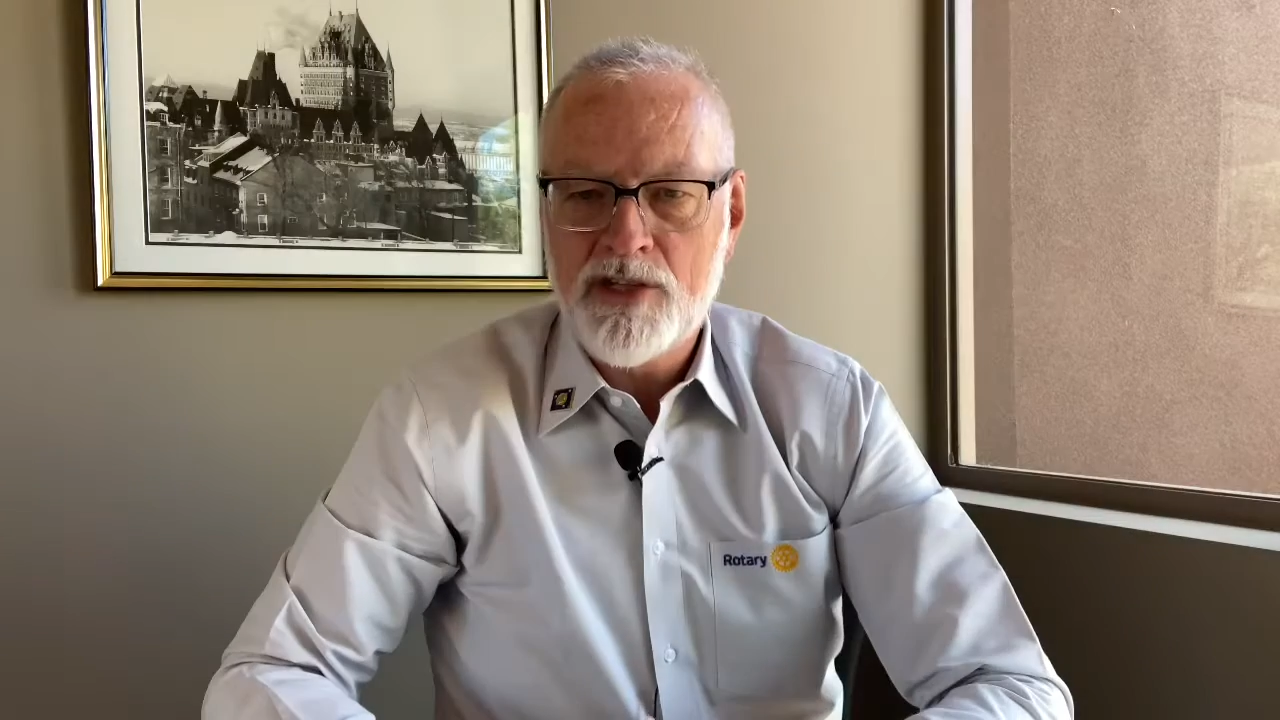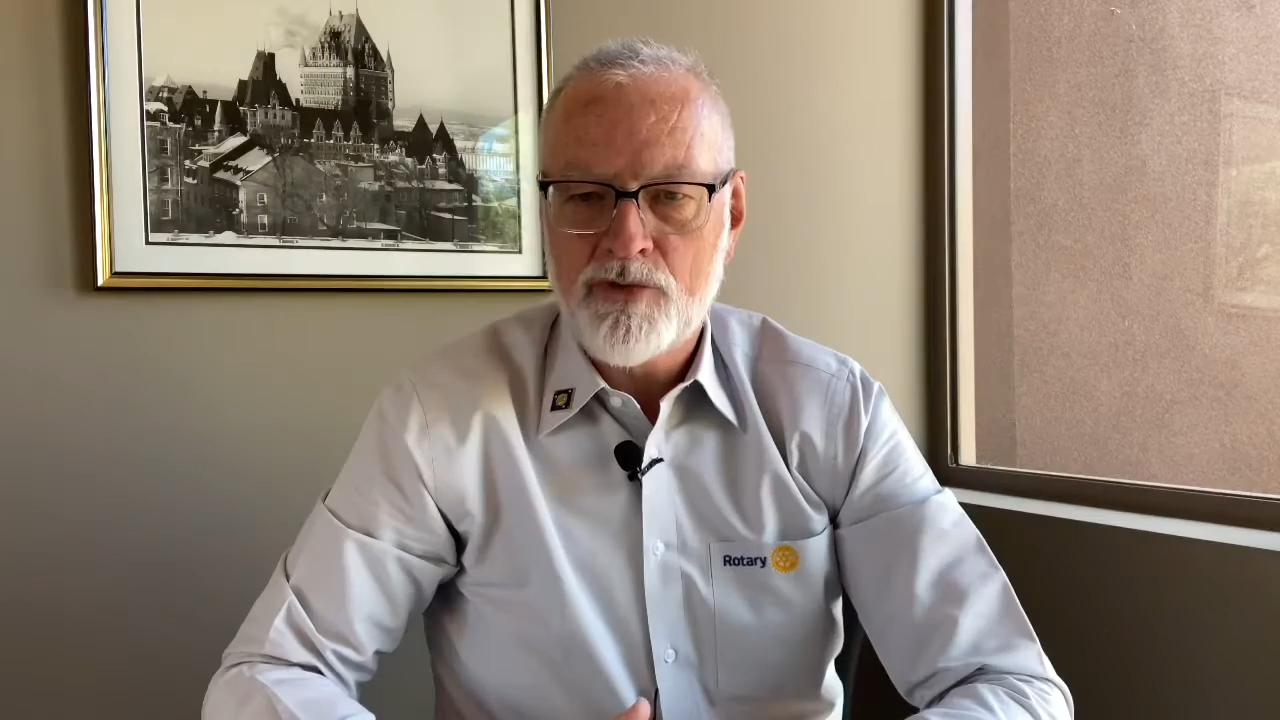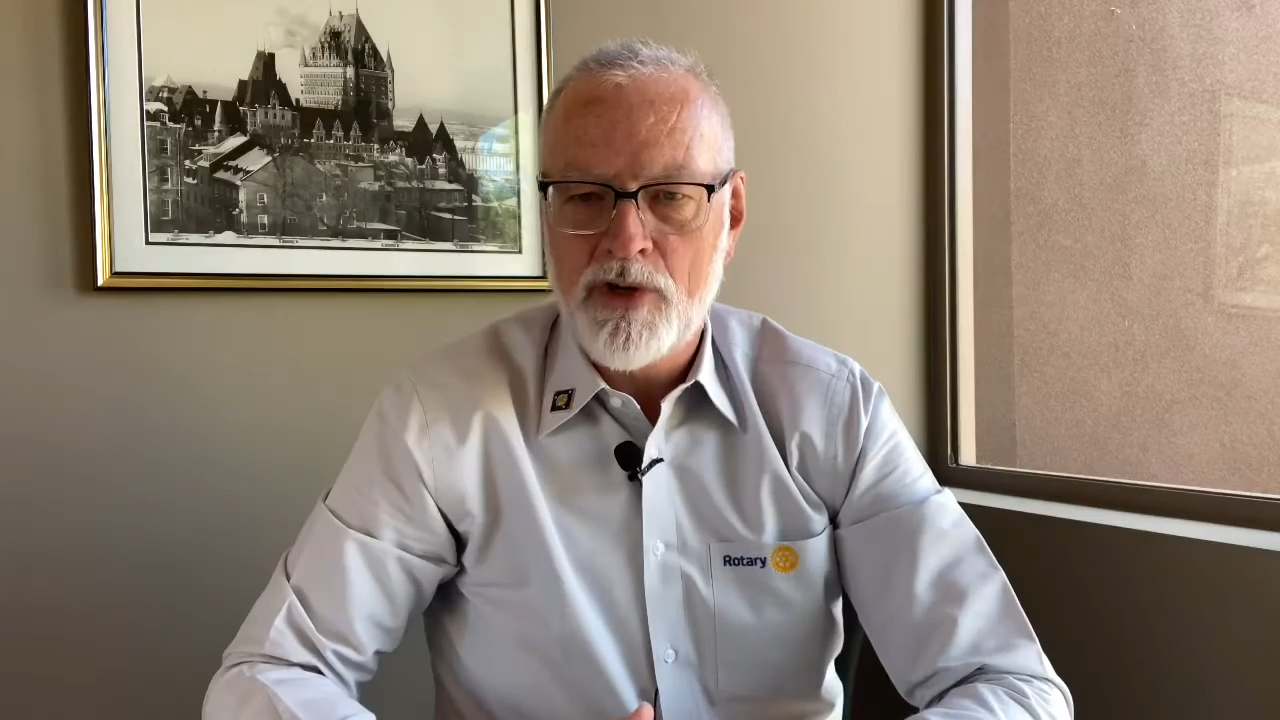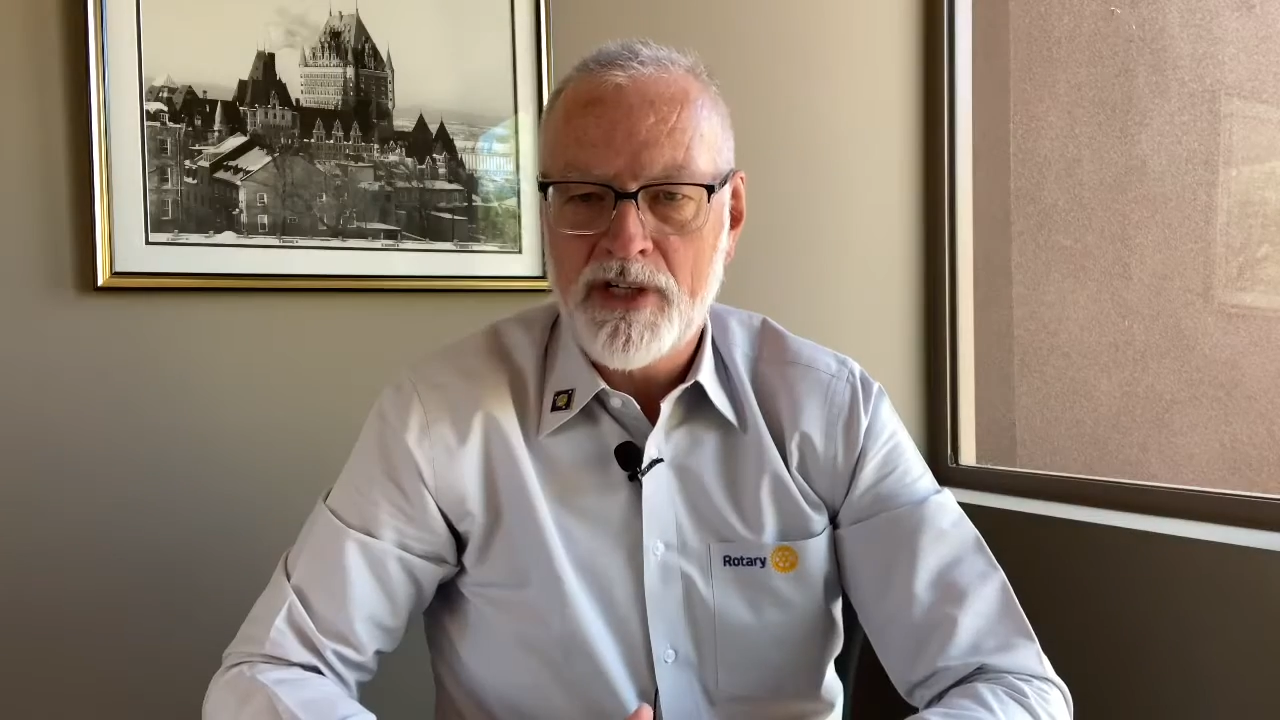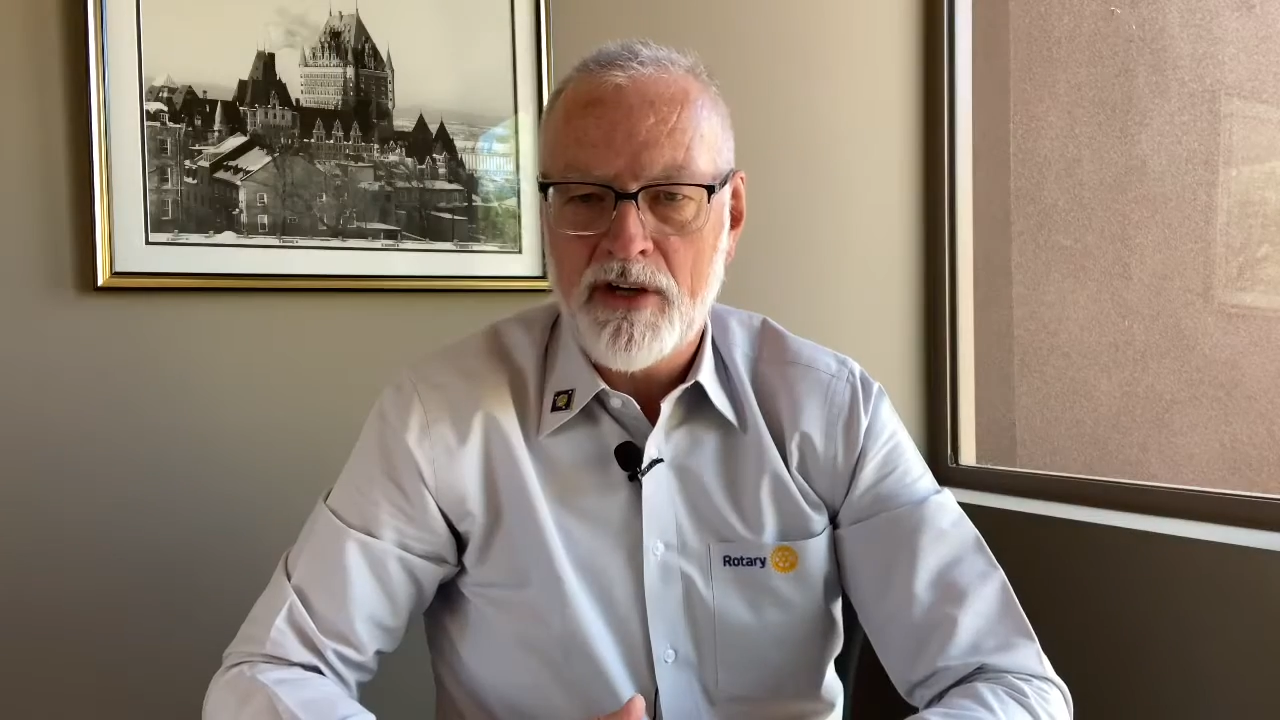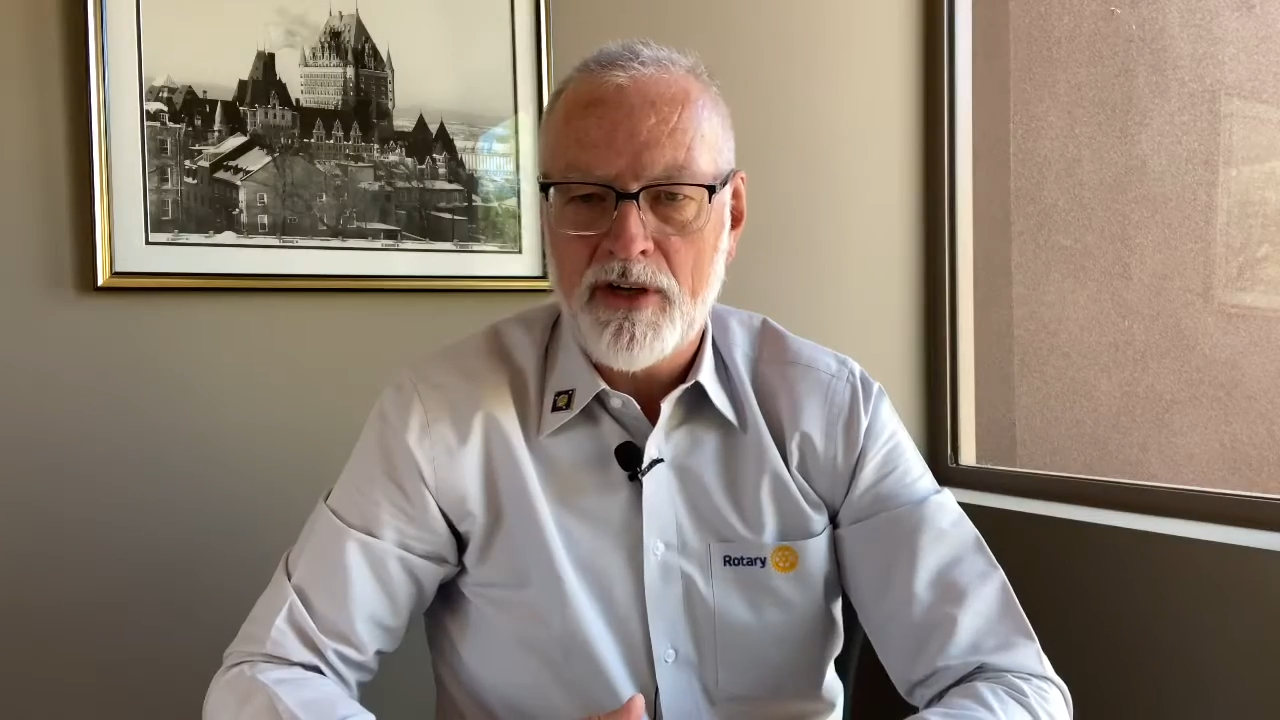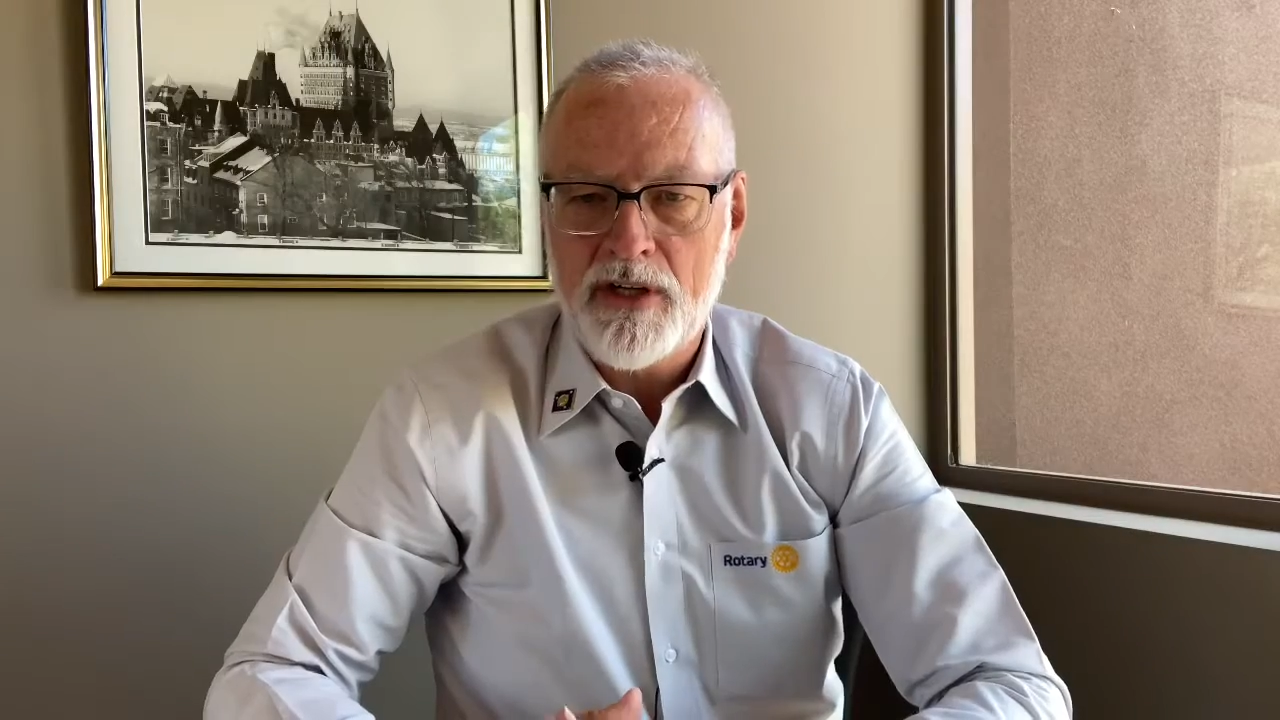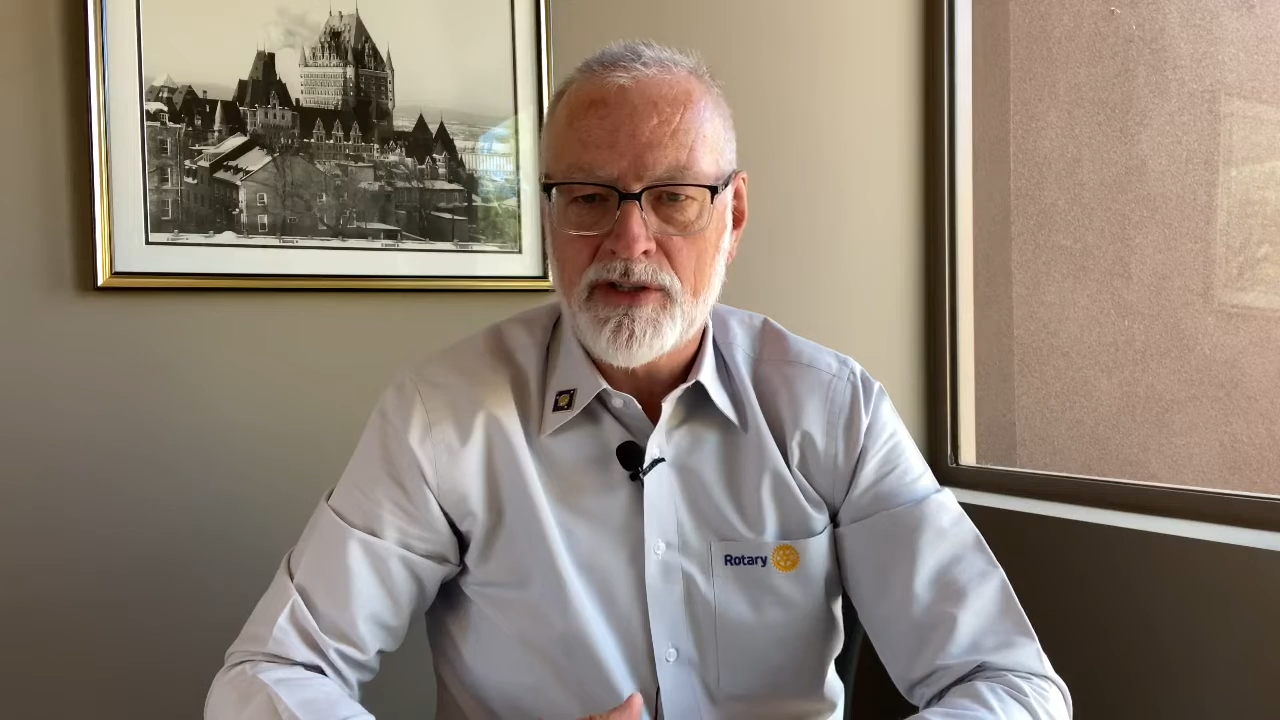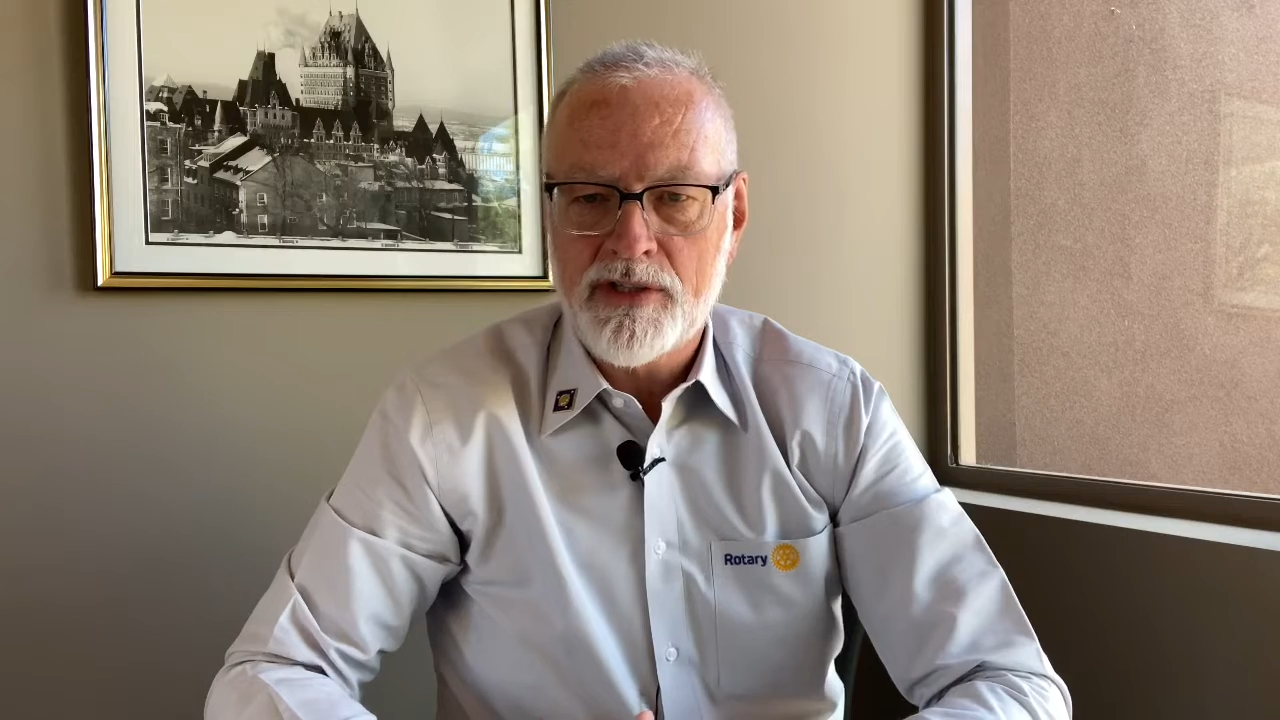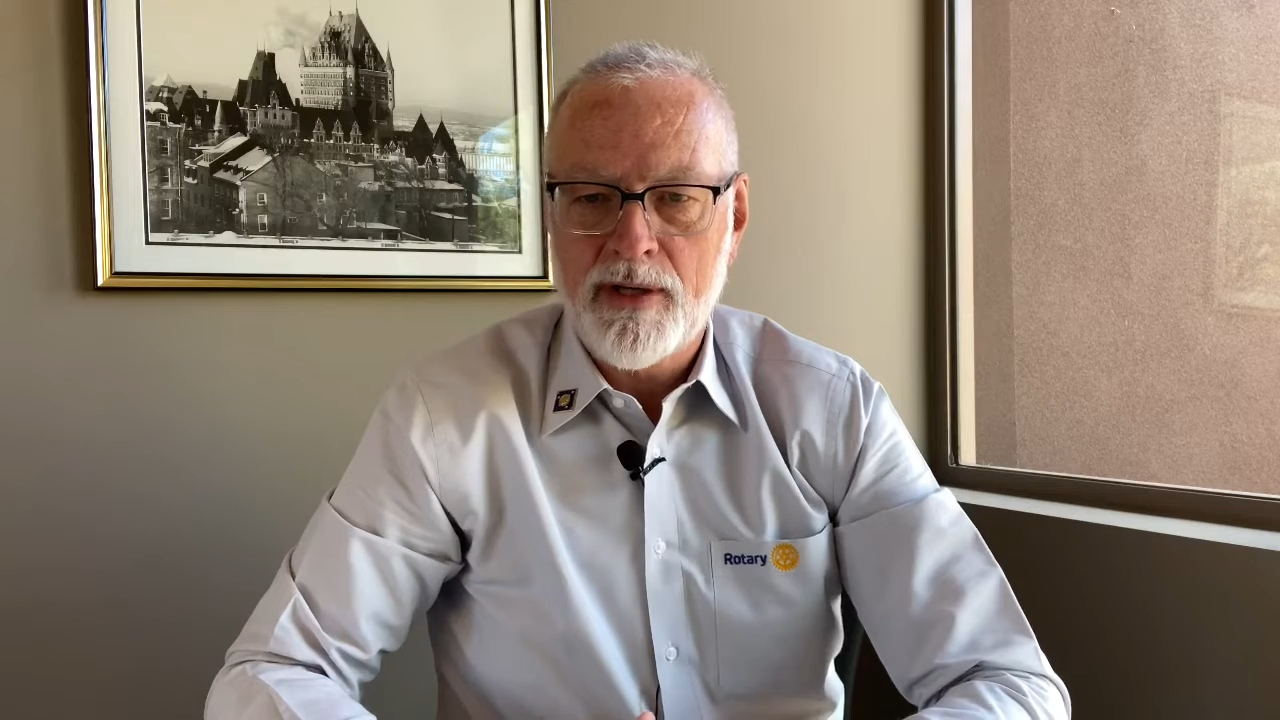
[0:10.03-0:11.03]

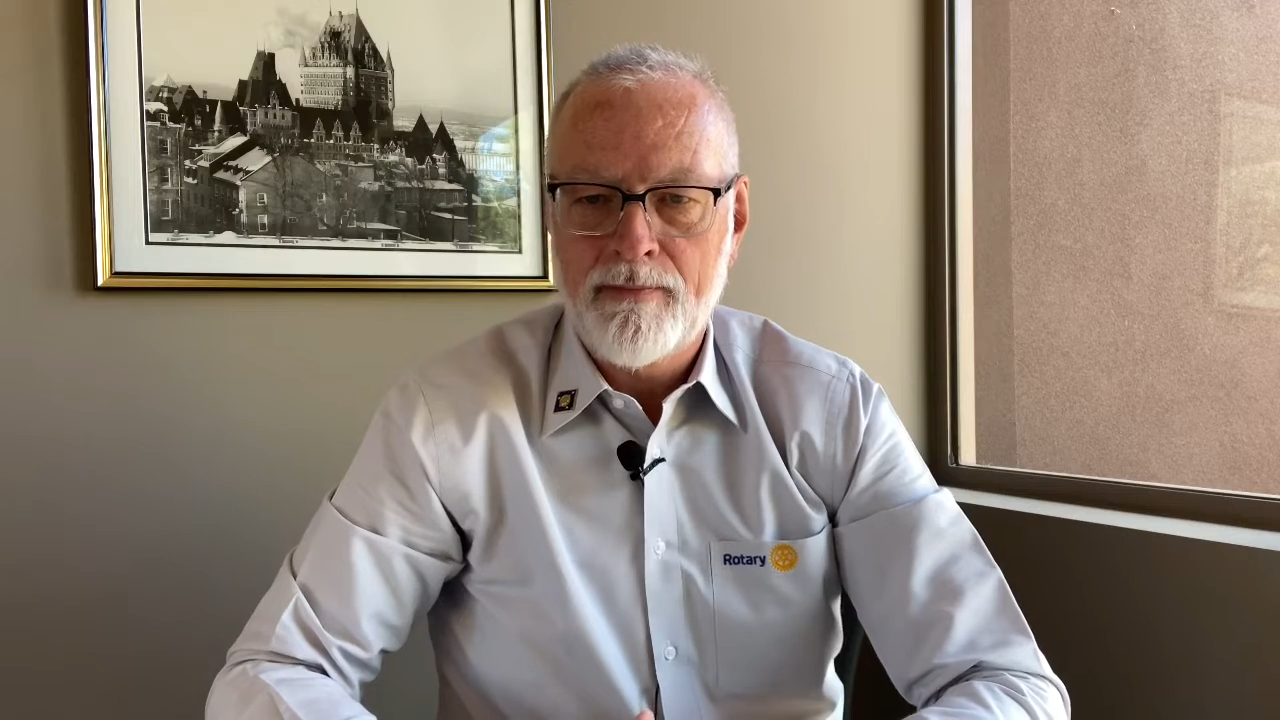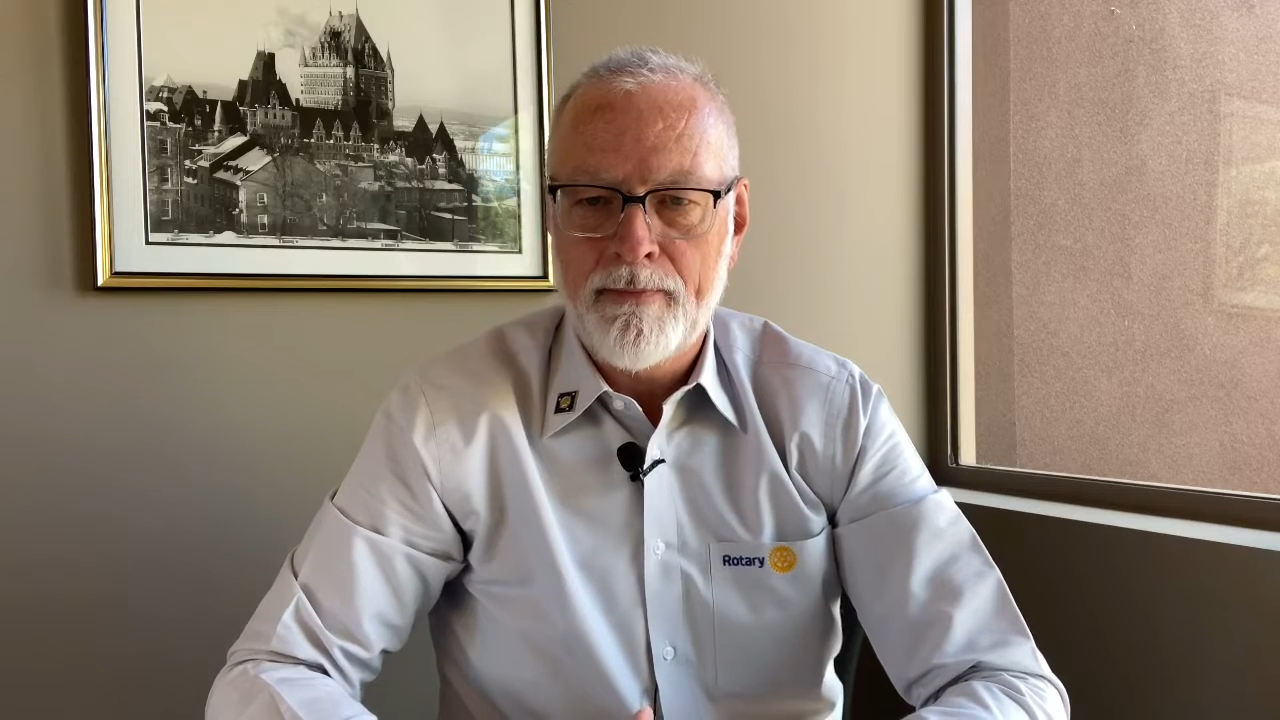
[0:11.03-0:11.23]
Rotarians.